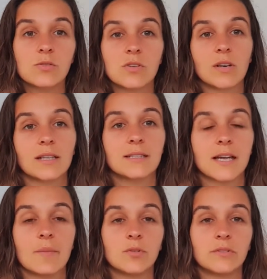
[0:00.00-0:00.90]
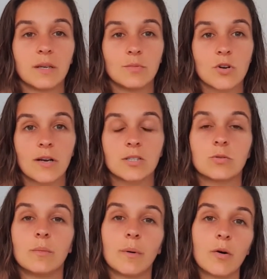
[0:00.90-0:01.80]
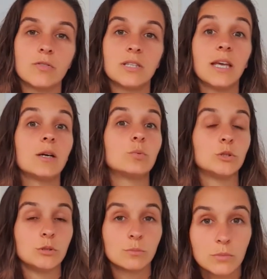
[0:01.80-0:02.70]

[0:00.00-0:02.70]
an example of them trying to impose their womb